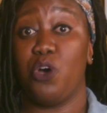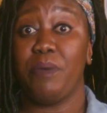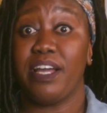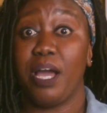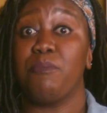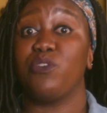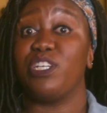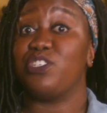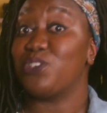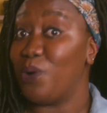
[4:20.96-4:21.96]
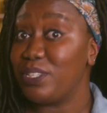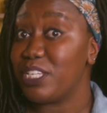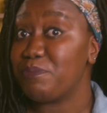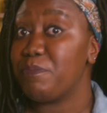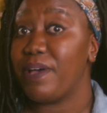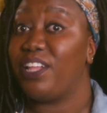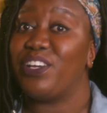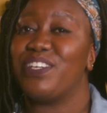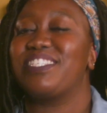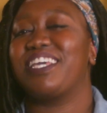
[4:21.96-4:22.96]
So Montgomery sold his
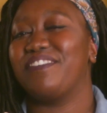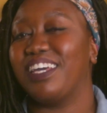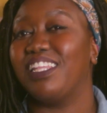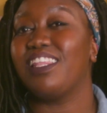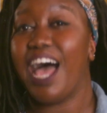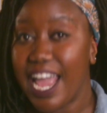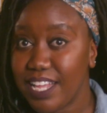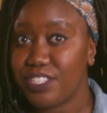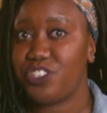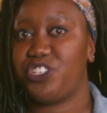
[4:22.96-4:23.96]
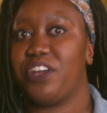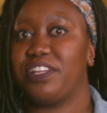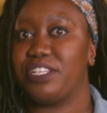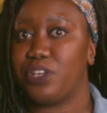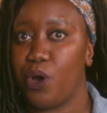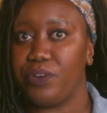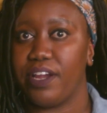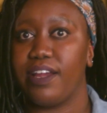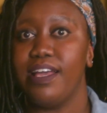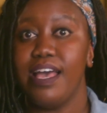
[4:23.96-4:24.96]
propellers, giving a lion's share to his
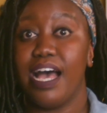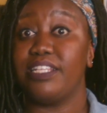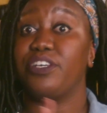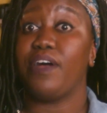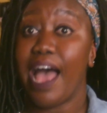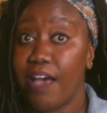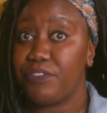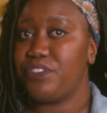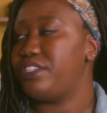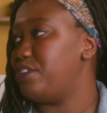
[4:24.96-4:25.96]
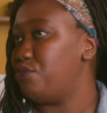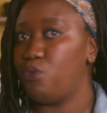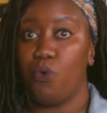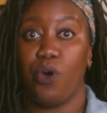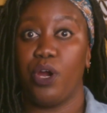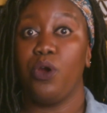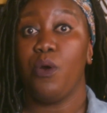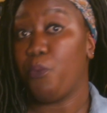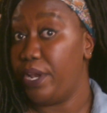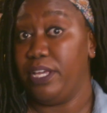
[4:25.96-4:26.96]
owner, until after the Civil War,
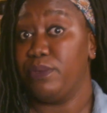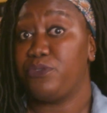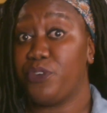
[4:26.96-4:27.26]
when he was